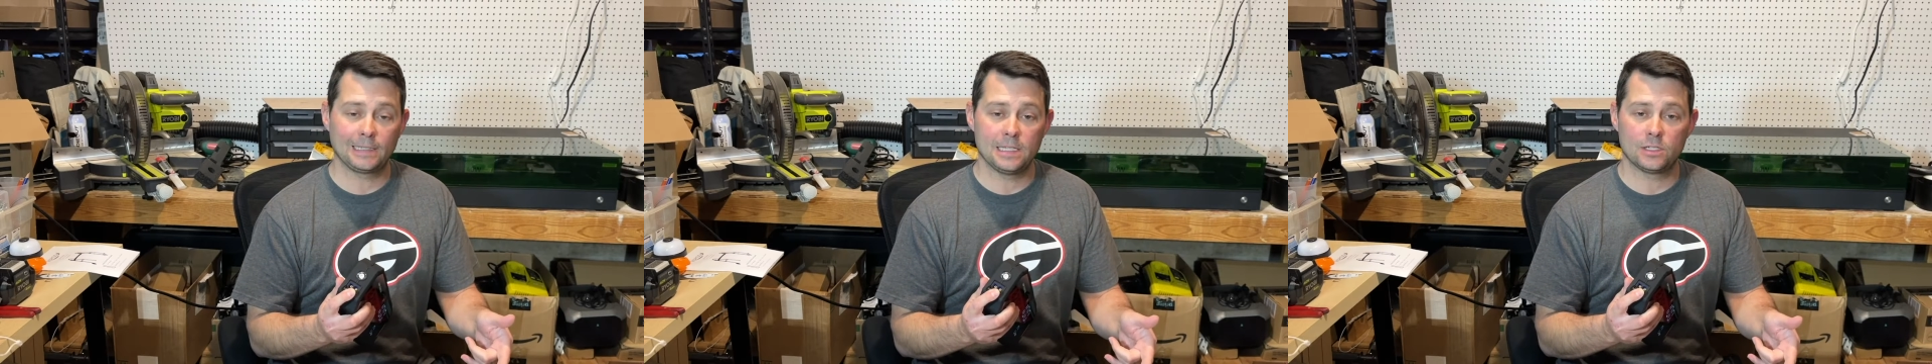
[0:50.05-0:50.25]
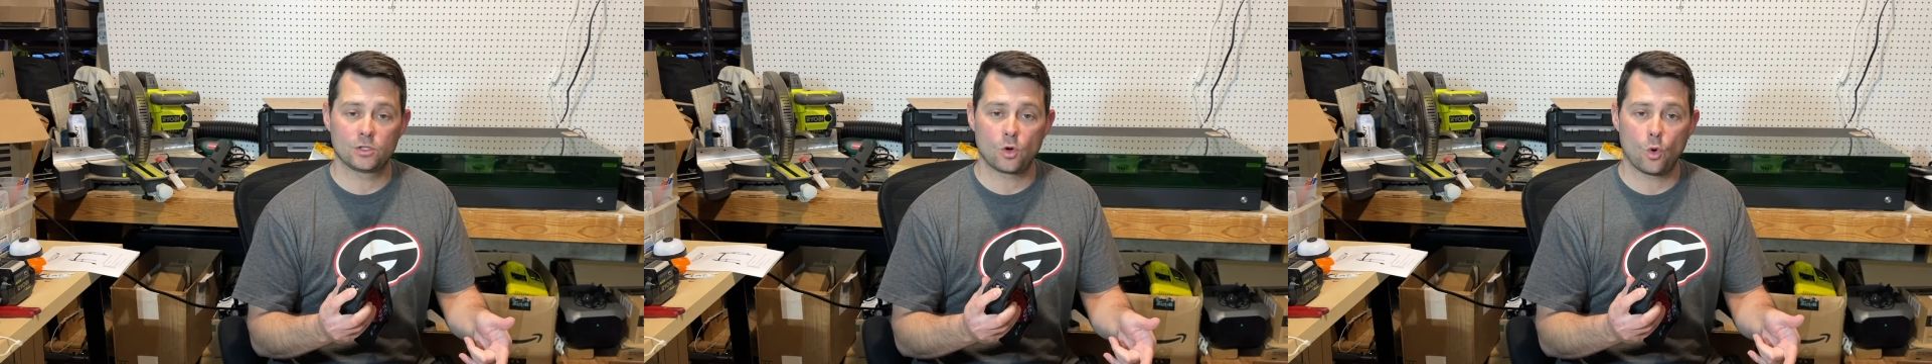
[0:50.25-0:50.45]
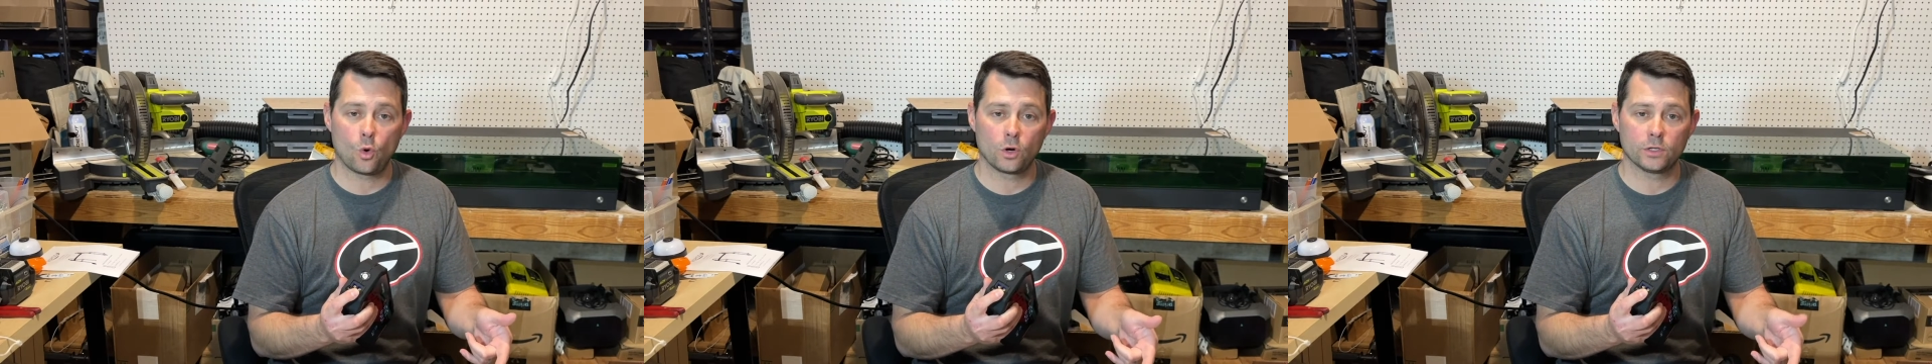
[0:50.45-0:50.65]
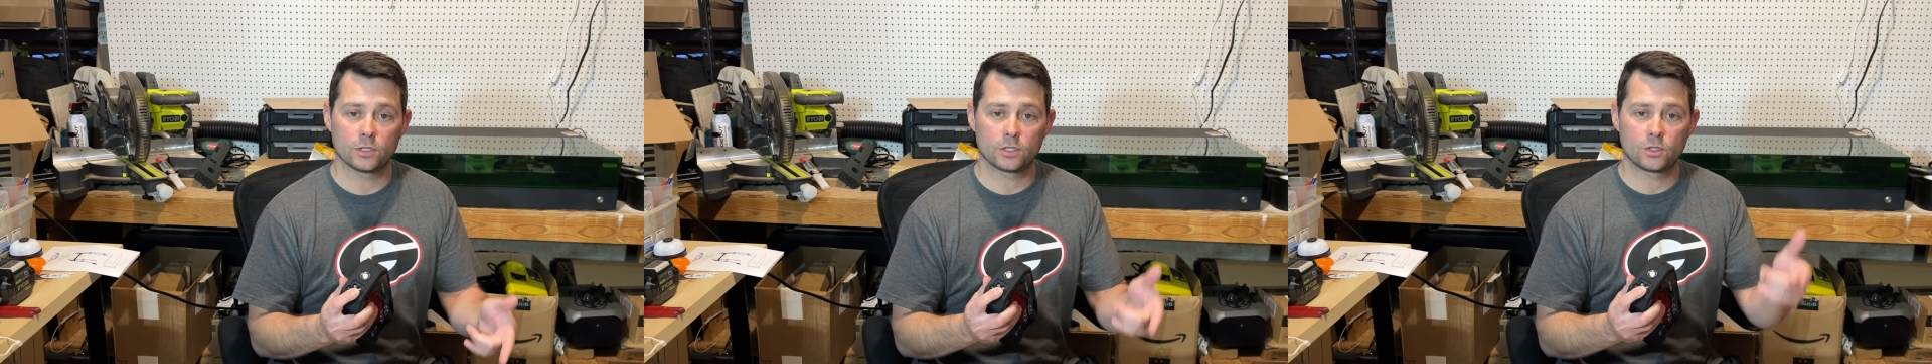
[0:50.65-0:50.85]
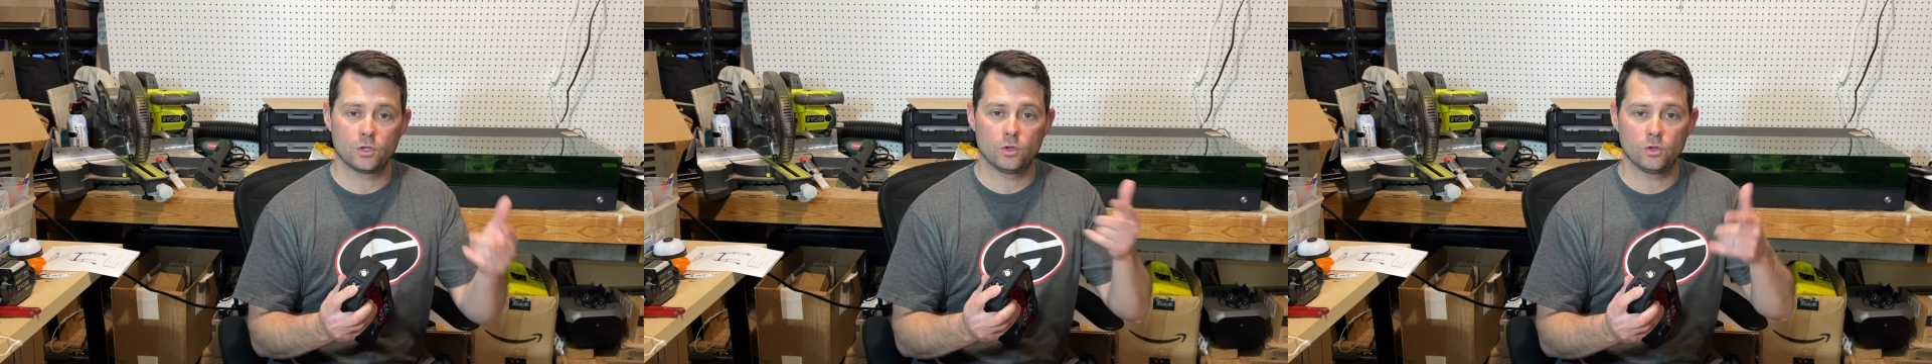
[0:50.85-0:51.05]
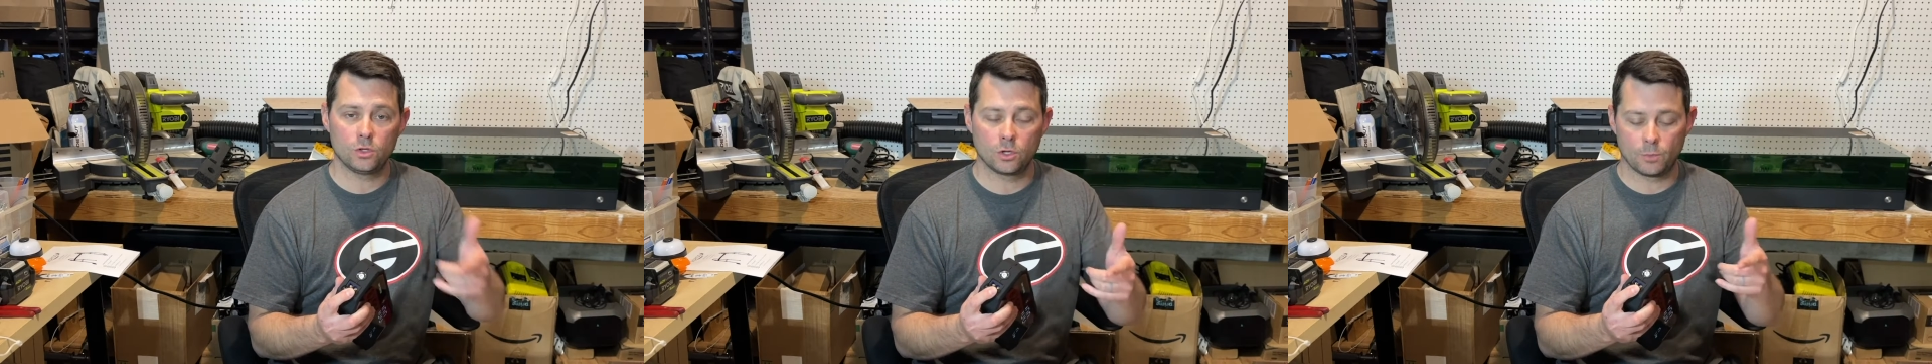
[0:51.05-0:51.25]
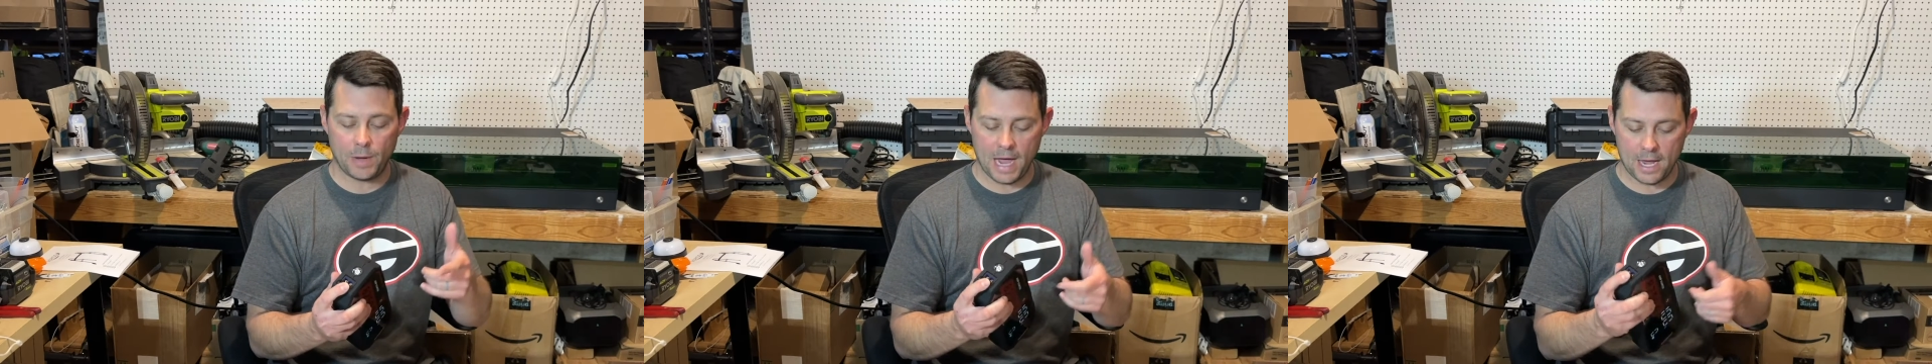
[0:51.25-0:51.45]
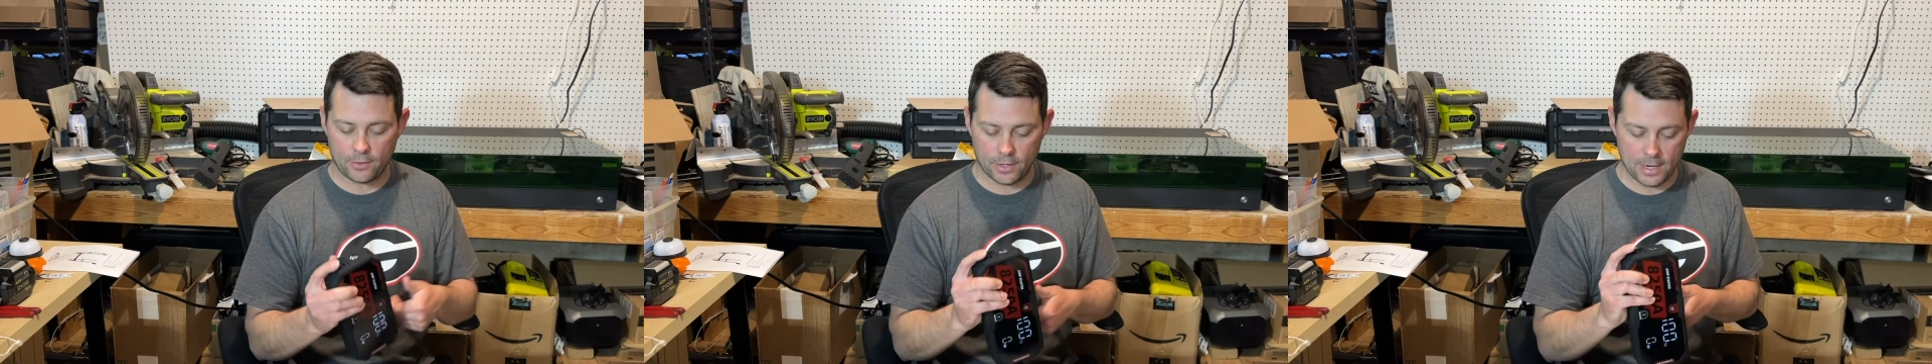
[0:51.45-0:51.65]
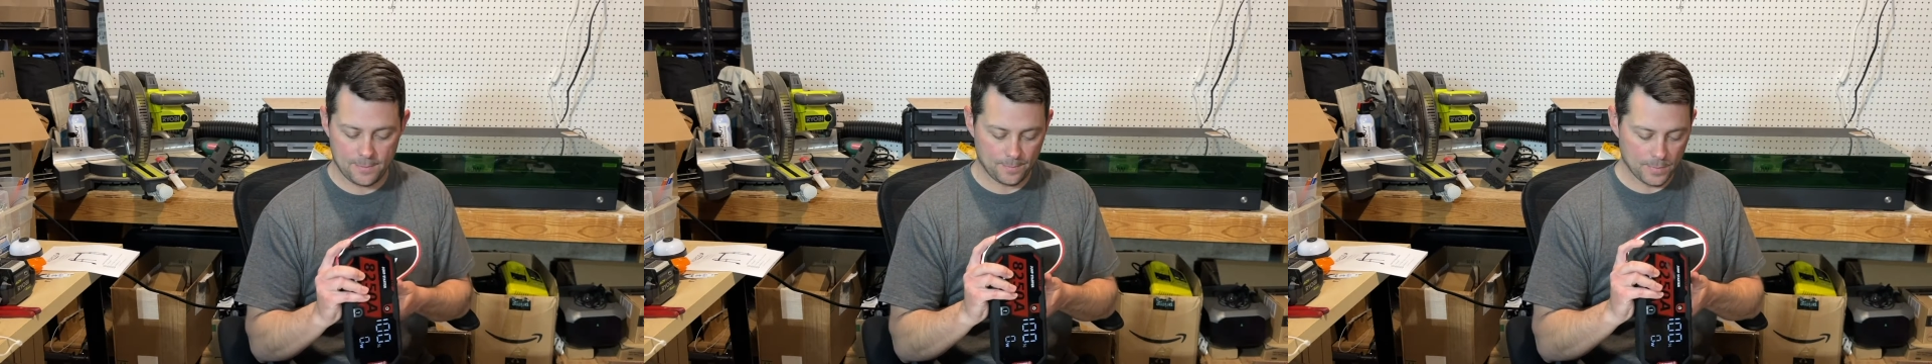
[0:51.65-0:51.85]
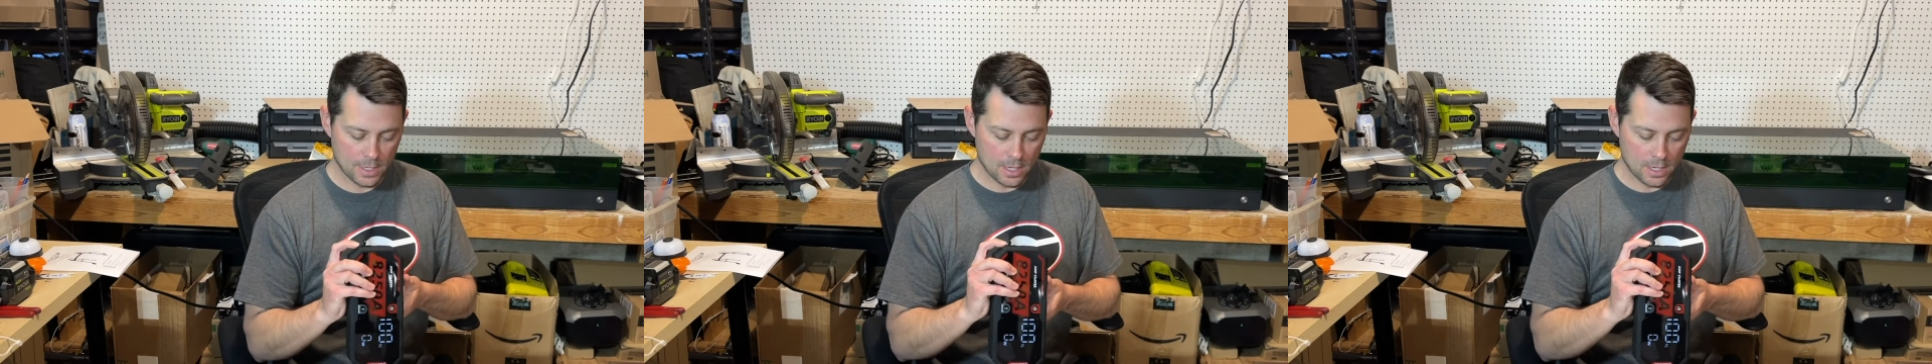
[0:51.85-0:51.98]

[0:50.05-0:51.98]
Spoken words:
these cords to your battery.